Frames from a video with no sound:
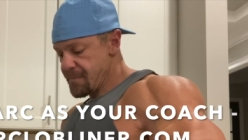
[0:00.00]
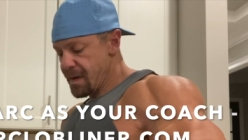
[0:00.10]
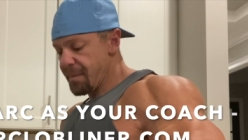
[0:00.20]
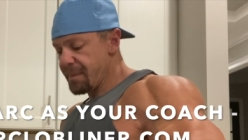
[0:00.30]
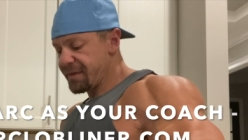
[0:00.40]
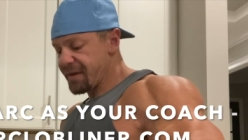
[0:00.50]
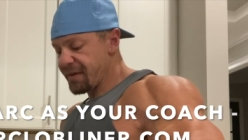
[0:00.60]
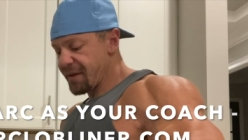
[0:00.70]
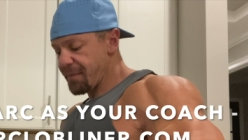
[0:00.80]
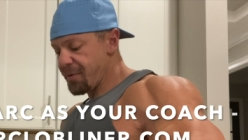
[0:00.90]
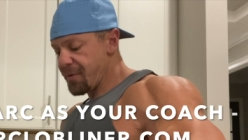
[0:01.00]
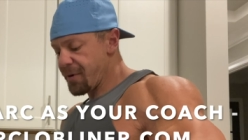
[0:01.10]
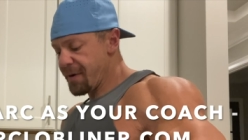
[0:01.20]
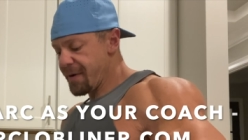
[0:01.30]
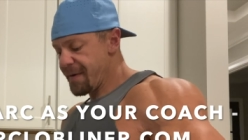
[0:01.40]
I mix as I pour.
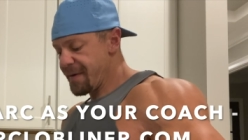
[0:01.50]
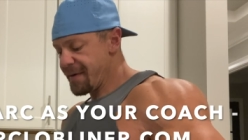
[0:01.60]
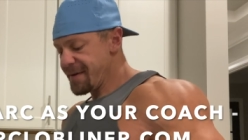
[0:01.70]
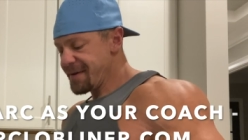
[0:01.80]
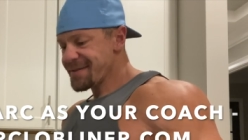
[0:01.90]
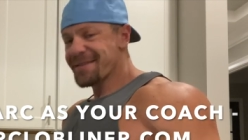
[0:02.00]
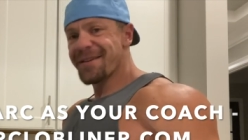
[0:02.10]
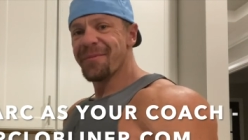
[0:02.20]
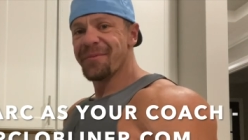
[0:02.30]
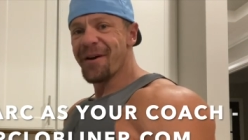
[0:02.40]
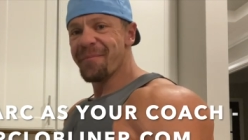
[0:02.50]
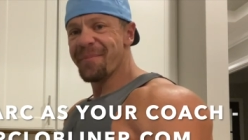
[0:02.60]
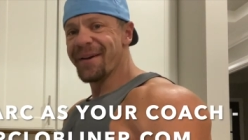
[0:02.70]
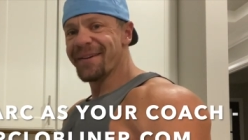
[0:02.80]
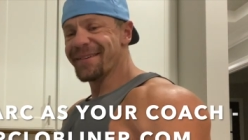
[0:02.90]
It comes out
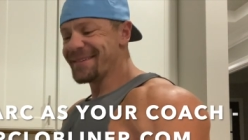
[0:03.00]
better.